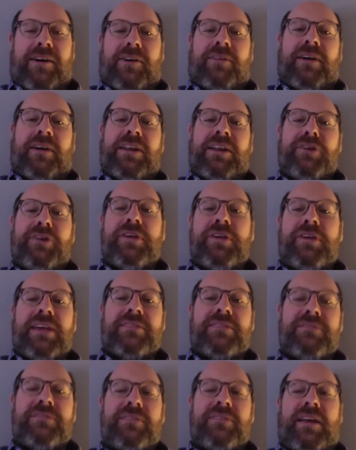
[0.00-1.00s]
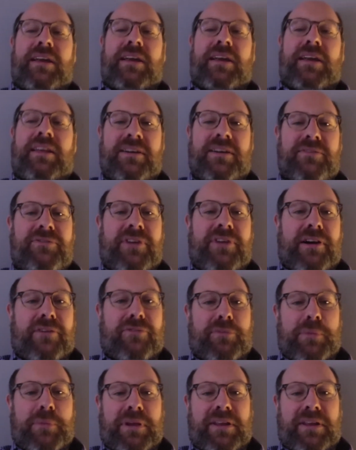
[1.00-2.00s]
I know you can't do that. It's
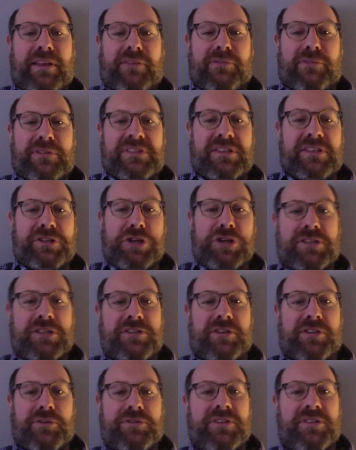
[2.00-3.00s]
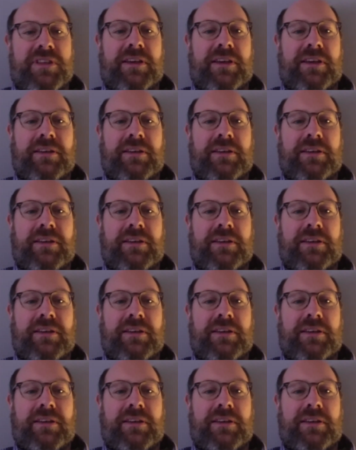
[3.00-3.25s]
unfair for me to even suggest those. I'm things. Just,